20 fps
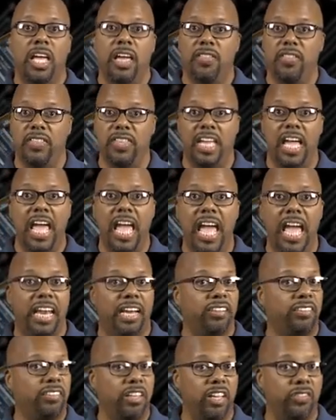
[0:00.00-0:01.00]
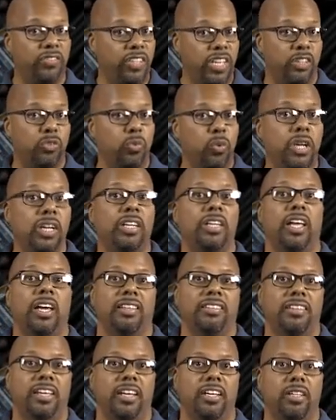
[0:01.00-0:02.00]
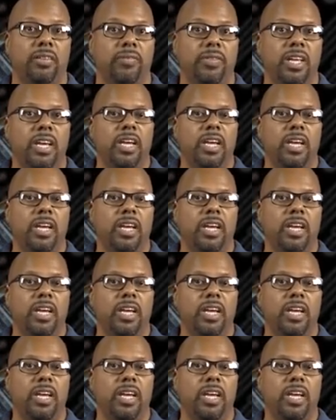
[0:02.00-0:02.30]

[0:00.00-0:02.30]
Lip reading: And then the add itself takes 1 clock cycle.